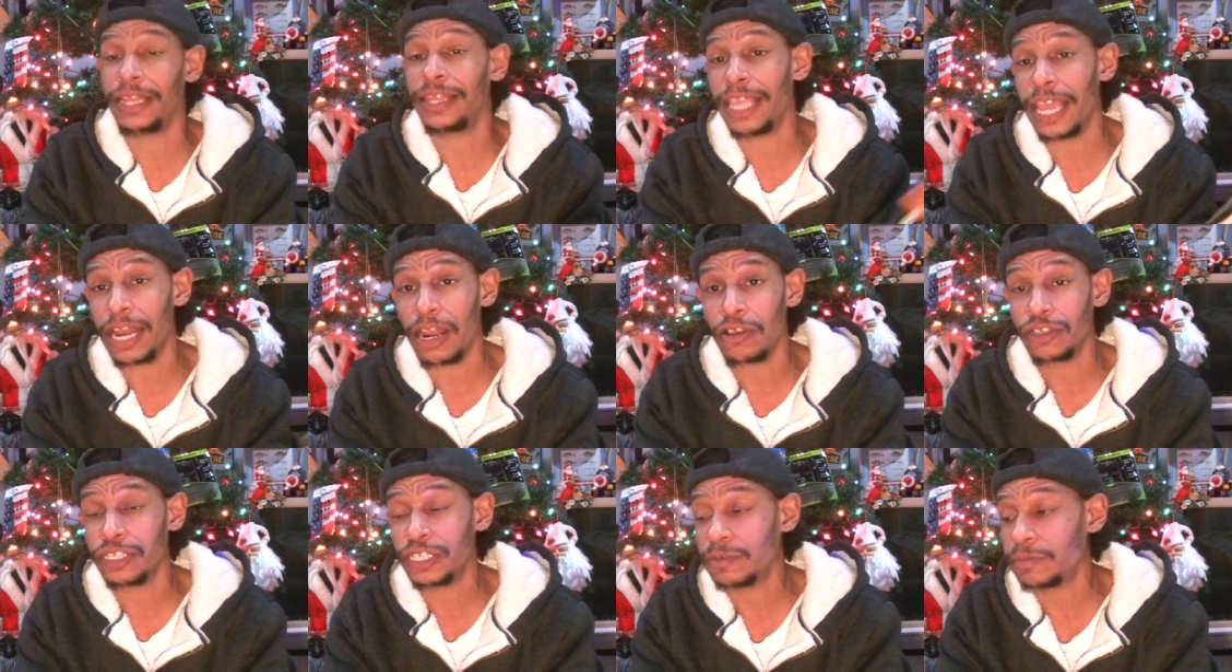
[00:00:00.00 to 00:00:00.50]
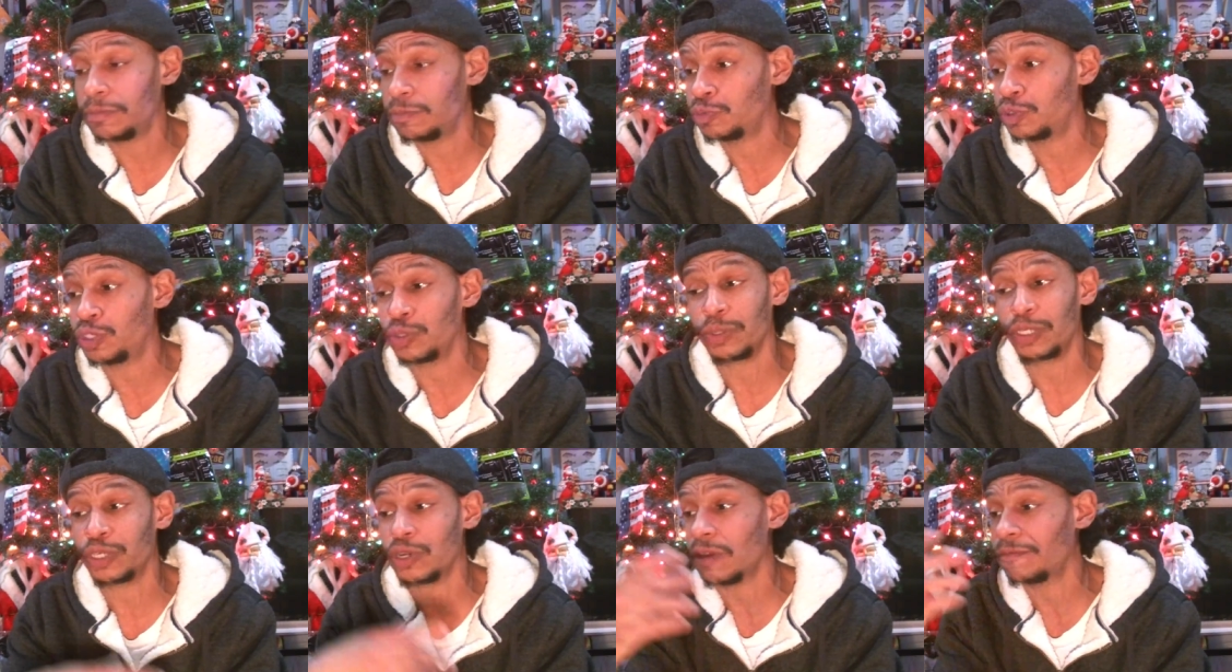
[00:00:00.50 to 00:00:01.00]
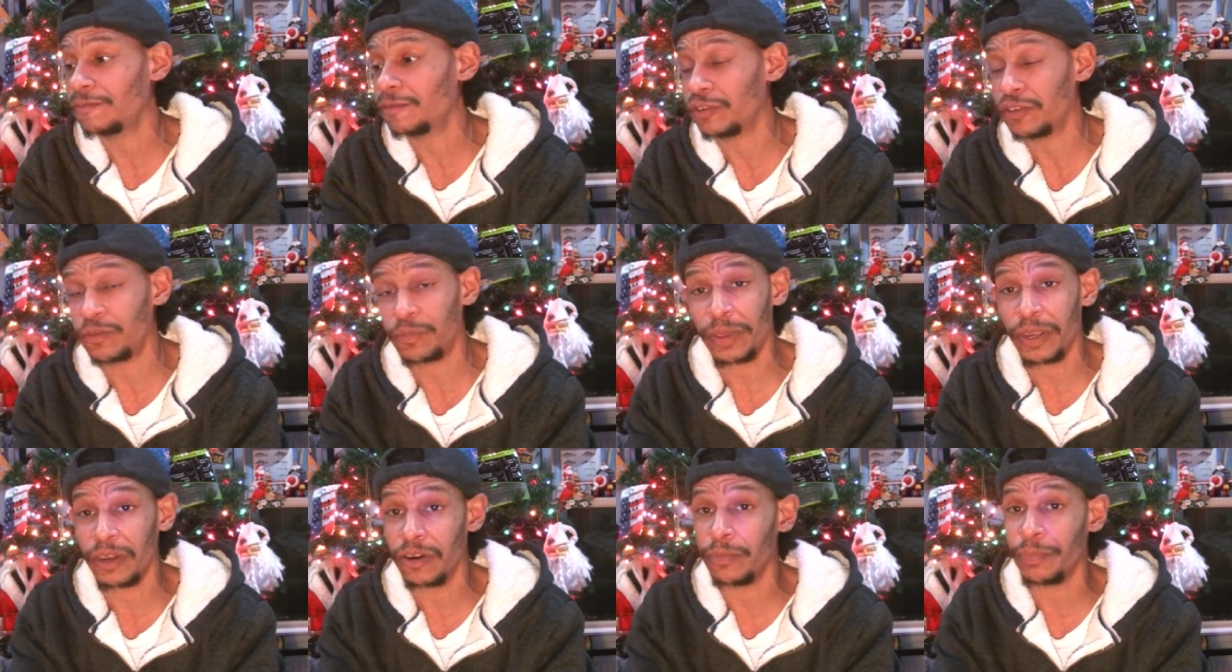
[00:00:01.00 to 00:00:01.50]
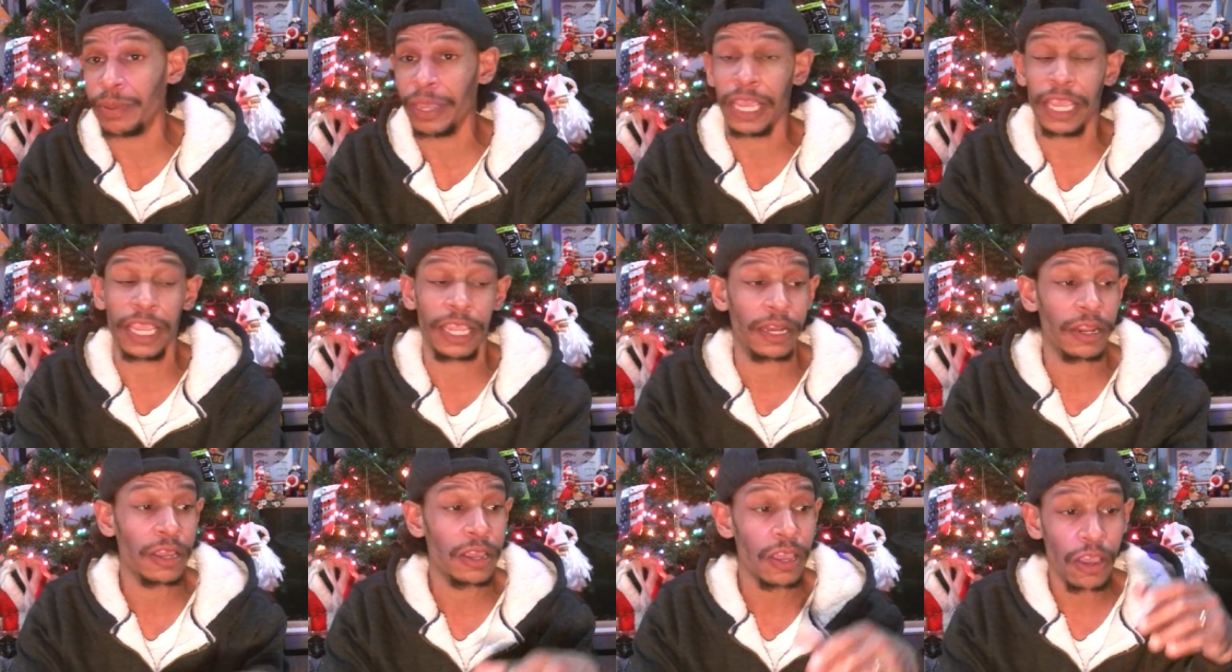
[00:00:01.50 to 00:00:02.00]
Then I'll switch off to spinner
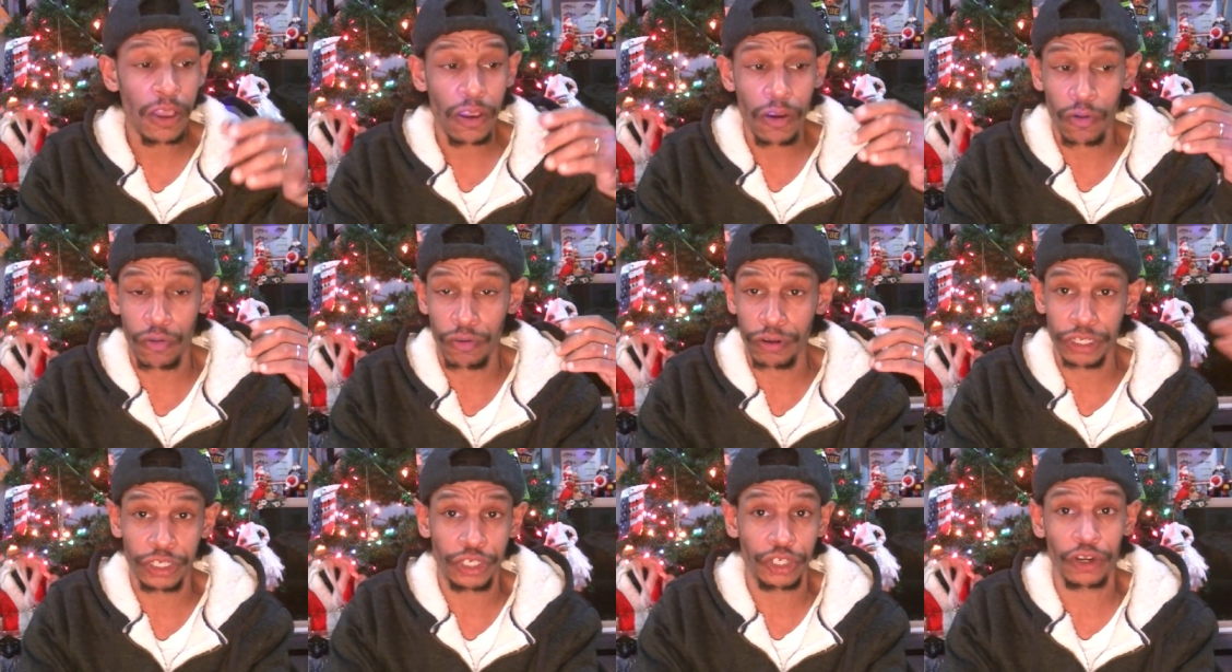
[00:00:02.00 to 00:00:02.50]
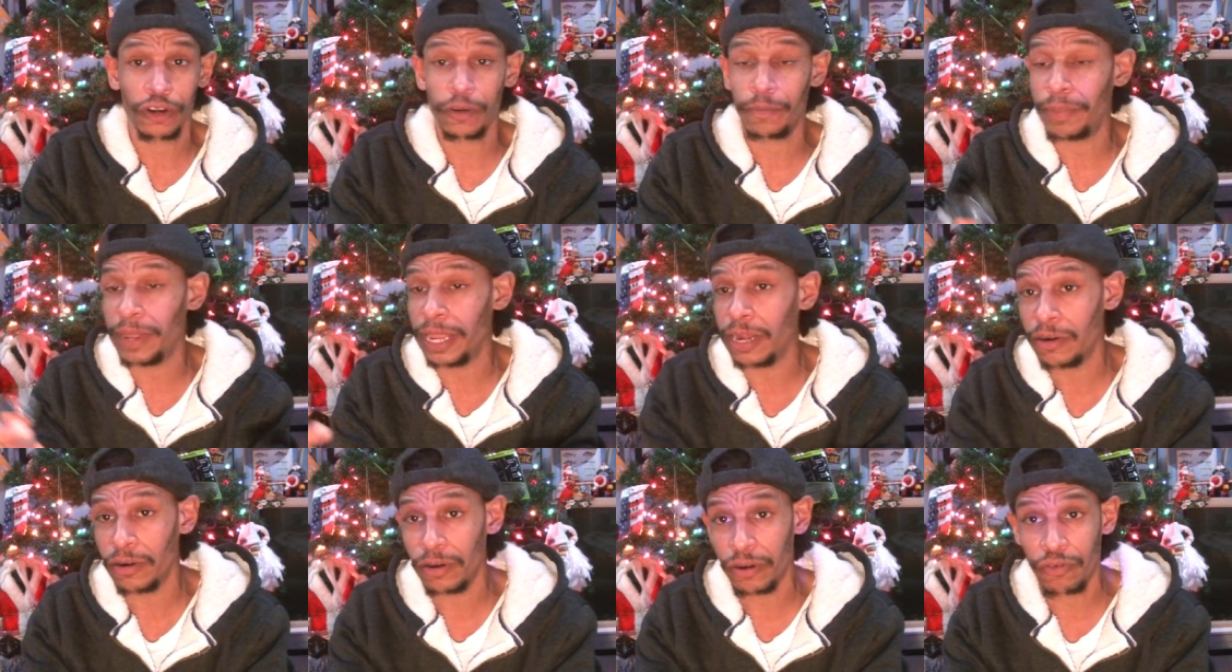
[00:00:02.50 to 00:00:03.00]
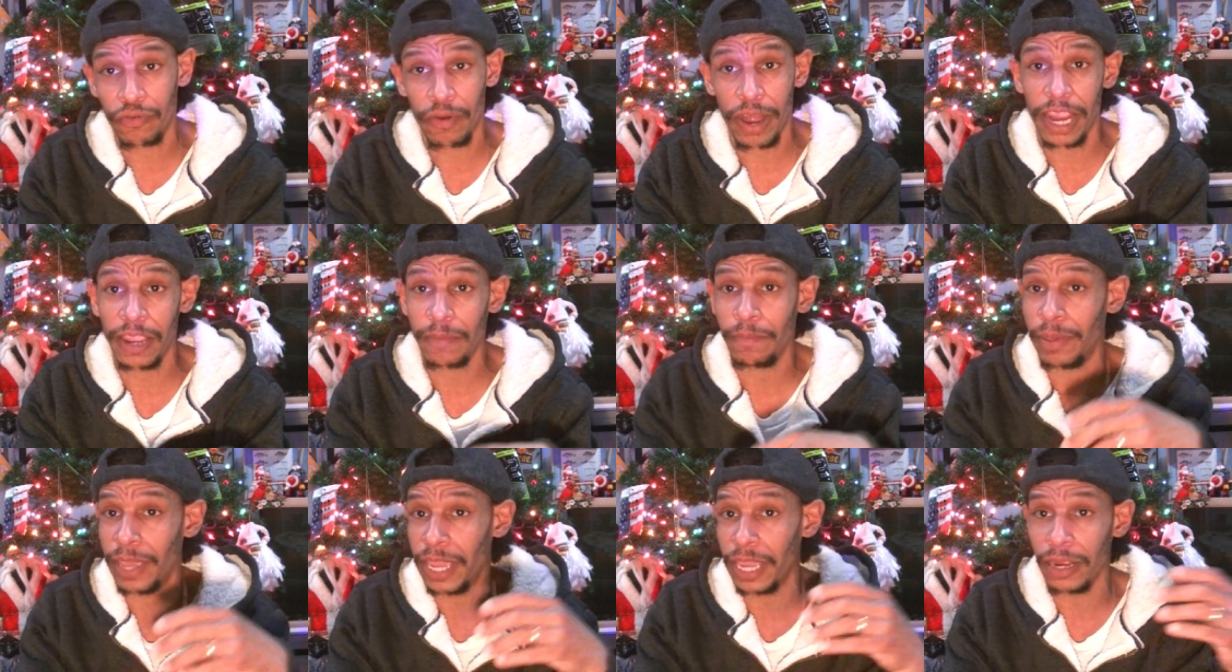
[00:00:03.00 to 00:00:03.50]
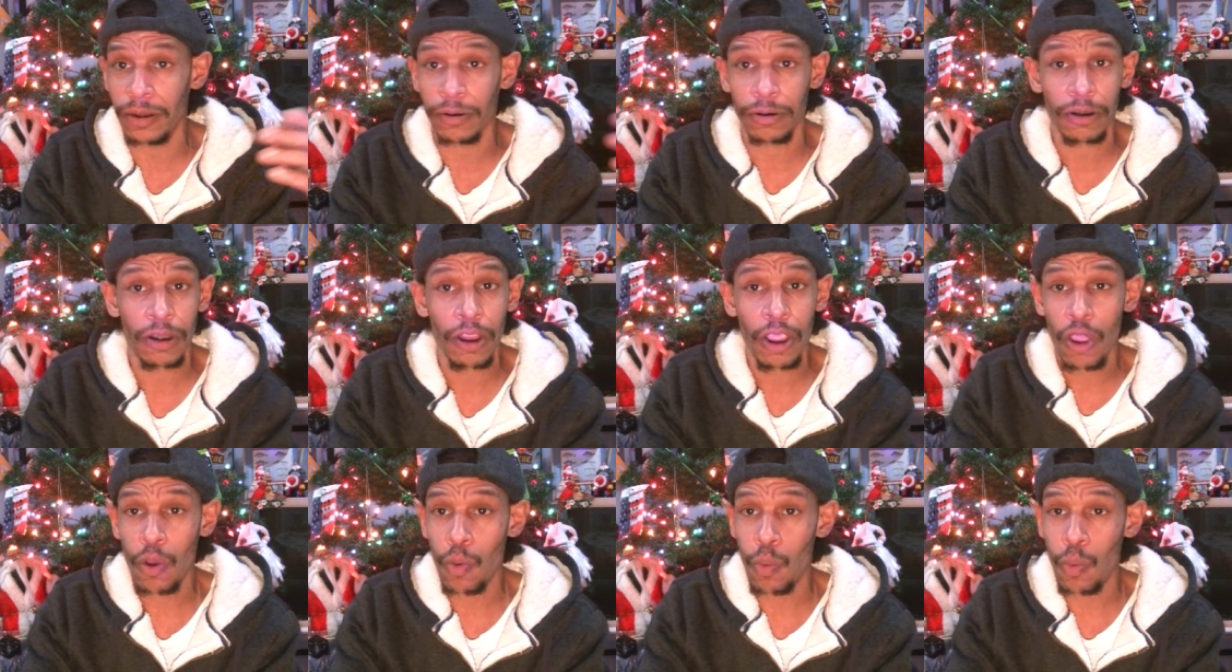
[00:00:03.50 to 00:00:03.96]
bait or a jerk bait or a crank bait or